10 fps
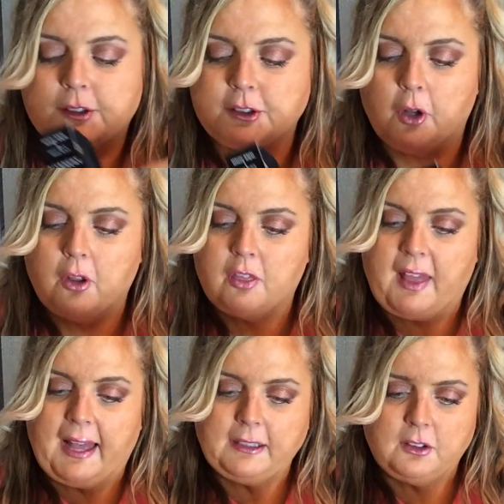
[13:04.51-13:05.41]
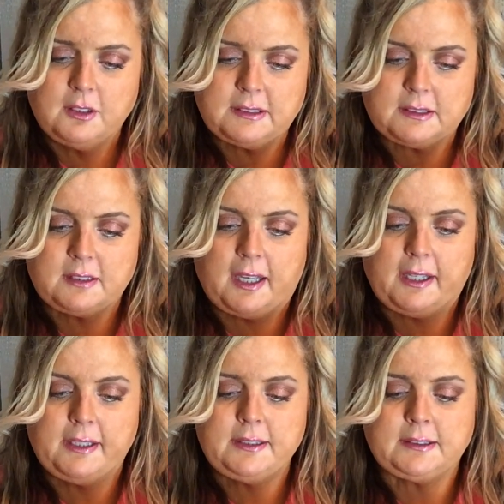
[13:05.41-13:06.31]
So that looks
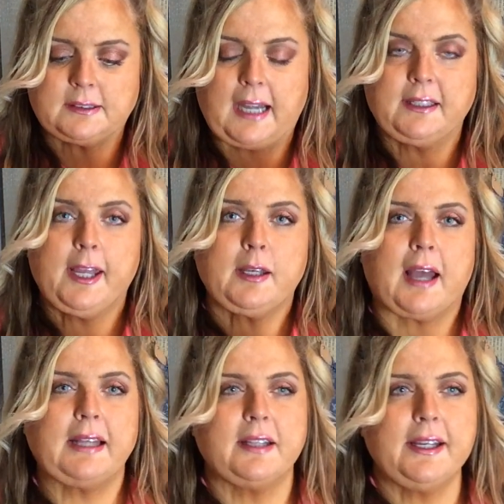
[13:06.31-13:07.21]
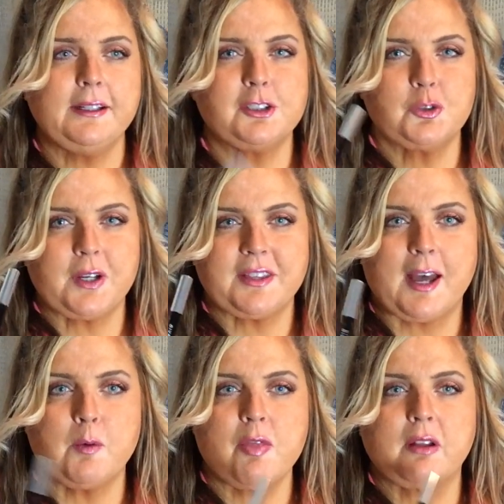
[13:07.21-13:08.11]
nice. I like I like doing
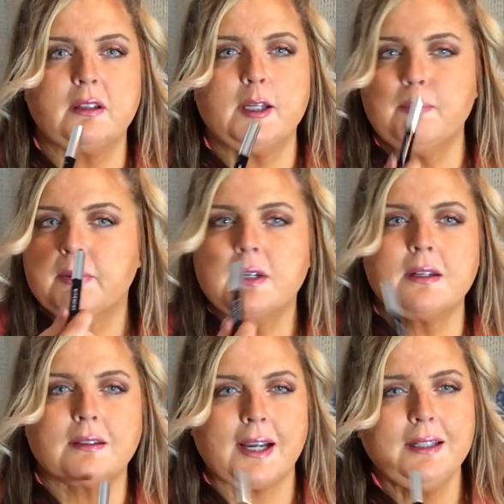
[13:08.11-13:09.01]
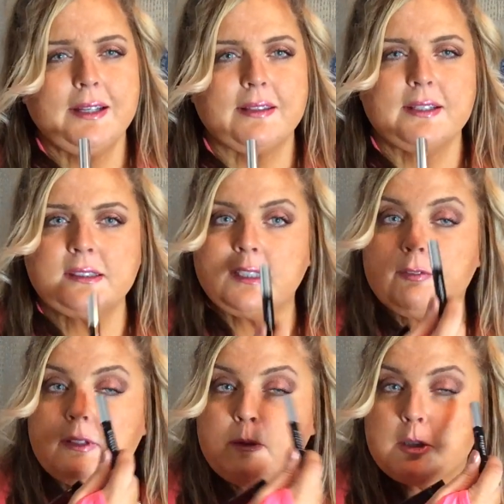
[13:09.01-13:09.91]
that with a lip, kind of like this
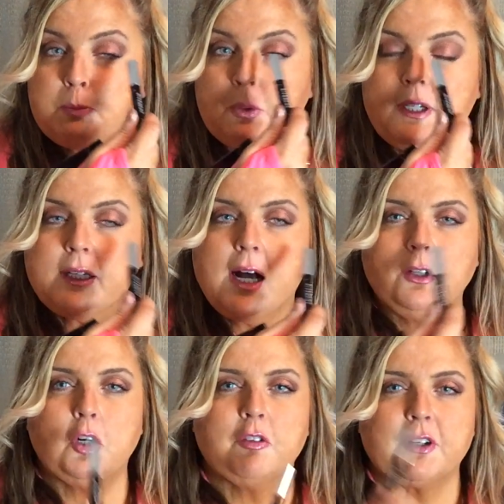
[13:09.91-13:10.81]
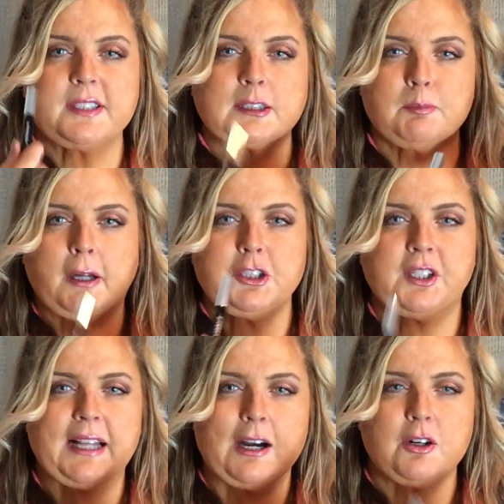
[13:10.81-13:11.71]
even, and just putting it all over and
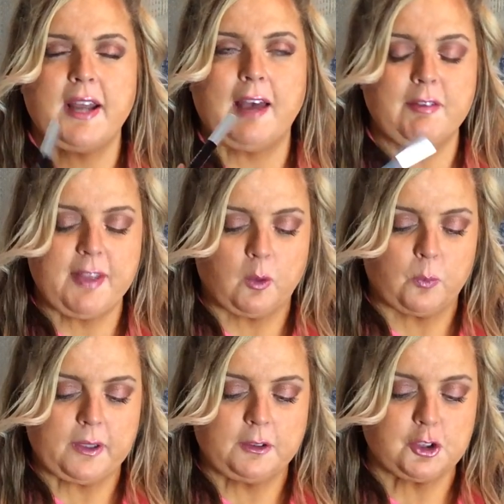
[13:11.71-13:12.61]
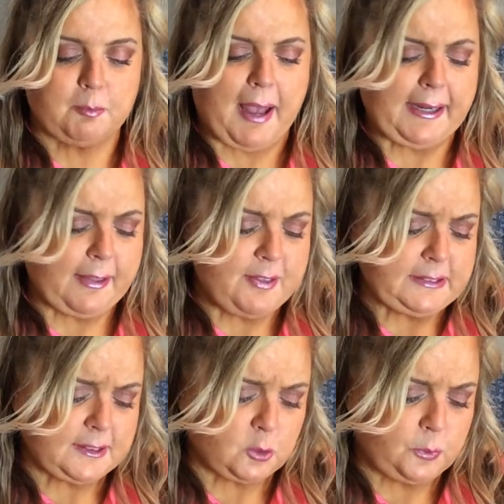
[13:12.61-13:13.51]
smudging it out and having that real dramatic. And
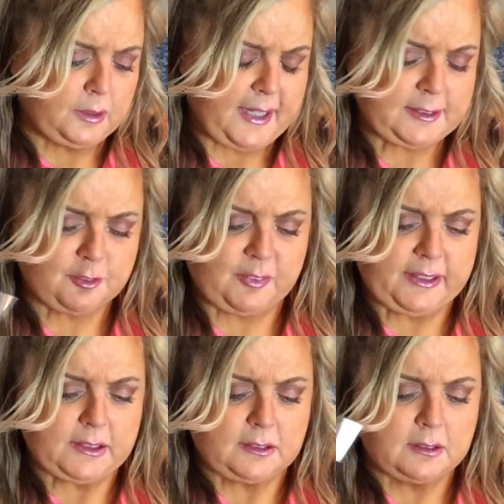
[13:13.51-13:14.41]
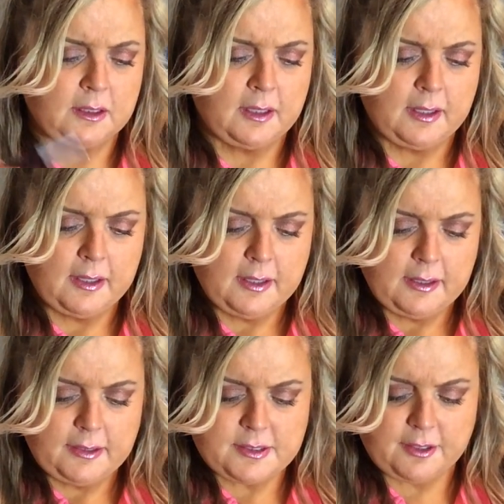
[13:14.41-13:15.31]
this is a real nice feel
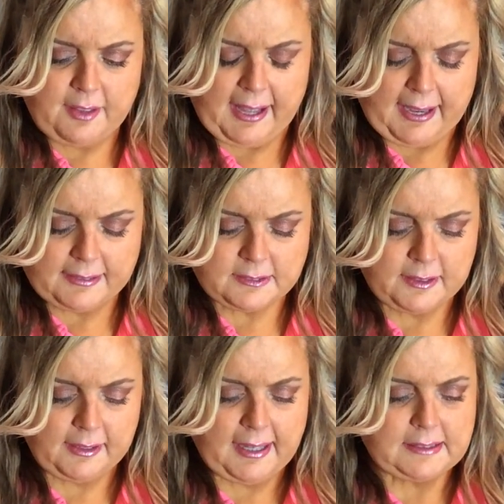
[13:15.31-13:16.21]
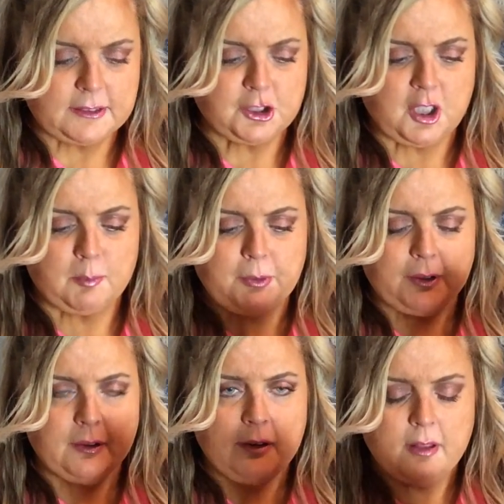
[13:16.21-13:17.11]
to that. And it has a
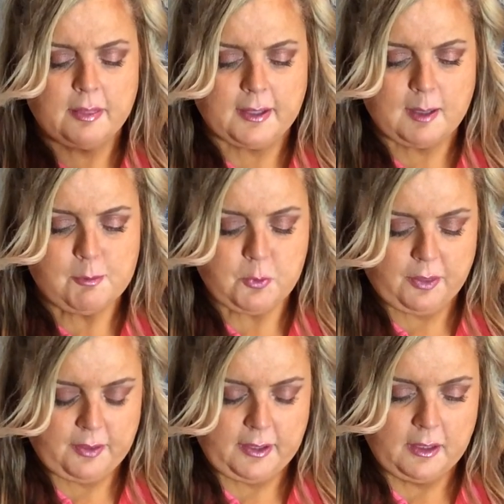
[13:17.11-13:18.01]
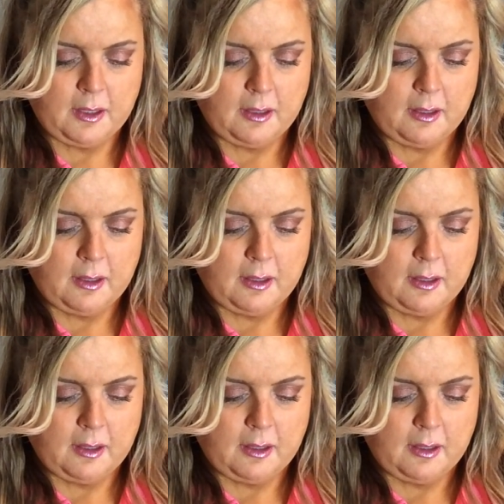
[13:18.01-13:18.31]
sharpener that comes with it.